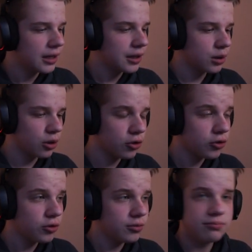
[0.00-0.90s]

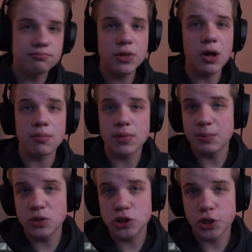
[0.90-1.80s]
So yeah, let
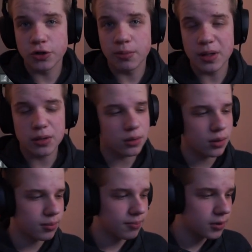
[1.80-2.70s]
me just show you the
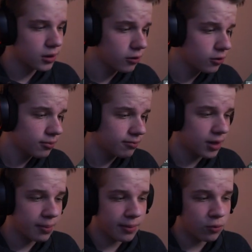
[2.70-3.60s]
basics. So
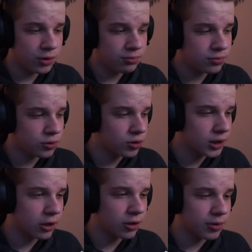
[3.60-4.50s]
step number one, you just
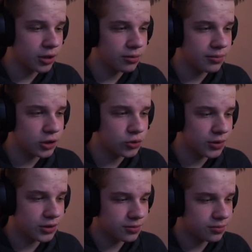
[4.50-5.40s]
click on a brick that you
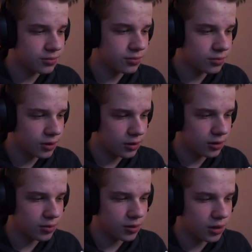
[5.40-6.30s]
want. Um,
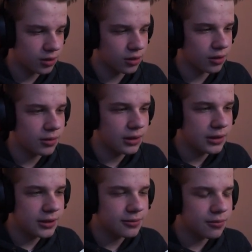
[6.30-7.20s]

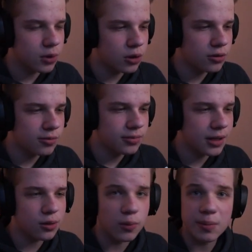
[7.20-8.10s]
so
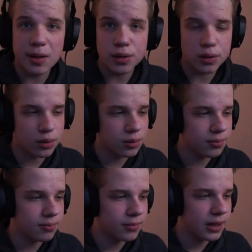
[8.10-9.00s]
here's a one by six.
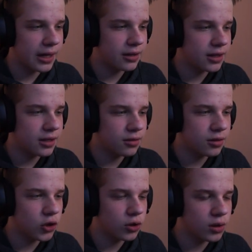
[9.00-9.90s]
And then
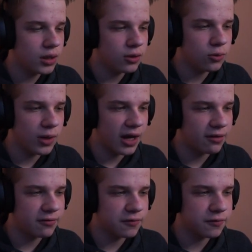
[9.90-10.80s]
you can see we
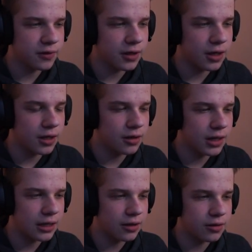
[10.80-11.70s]
have uh,
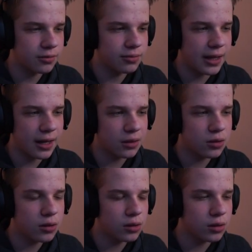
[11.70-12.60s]
like a
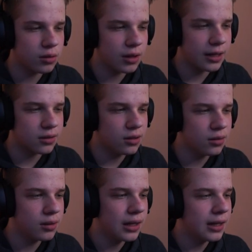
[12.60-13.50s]
axis, axes.
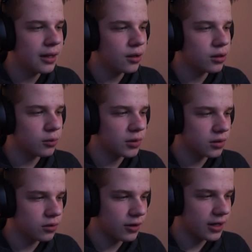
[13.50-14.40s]
So we can
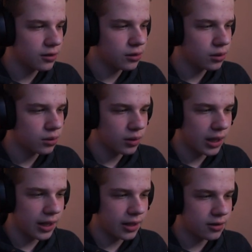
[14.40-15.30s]
just drag this
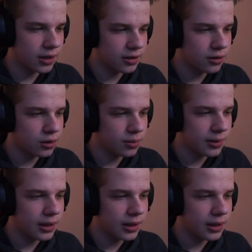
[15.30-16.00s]
and like this.